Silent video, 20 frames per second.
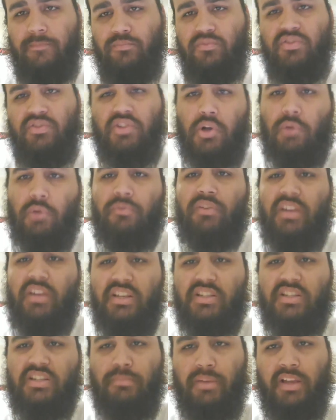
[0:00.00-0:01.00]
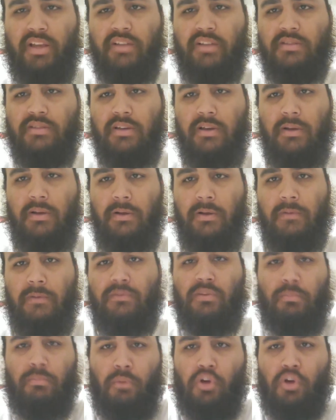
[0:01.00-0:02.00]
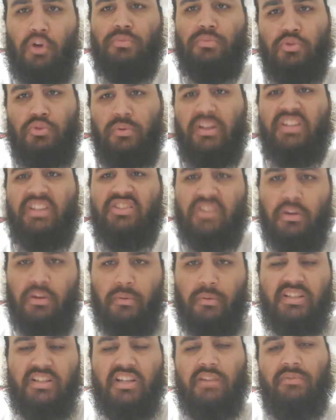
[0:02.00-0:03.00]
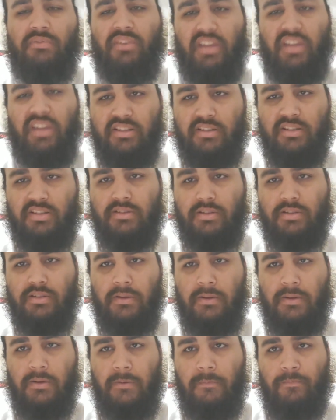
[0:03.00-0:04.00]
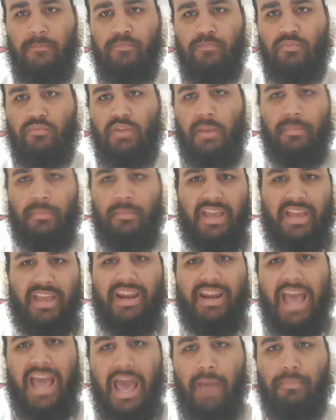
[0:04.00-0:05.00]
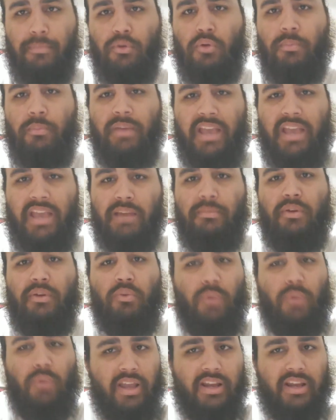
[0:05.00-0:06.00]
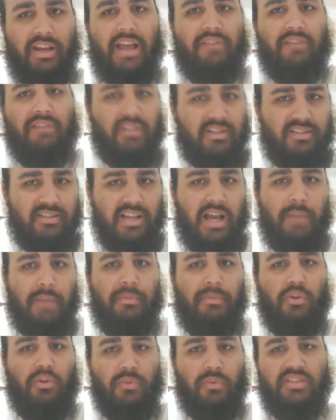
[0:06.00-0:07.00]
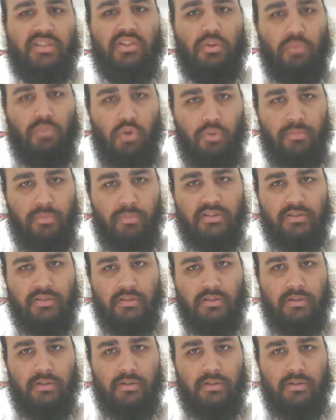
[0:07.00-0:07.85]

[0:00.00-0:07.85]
Syrophoenician means the merger between the Syrians and the Phoenicians that began to happen or began to be reckoned after the time of the Greeks and the Romans.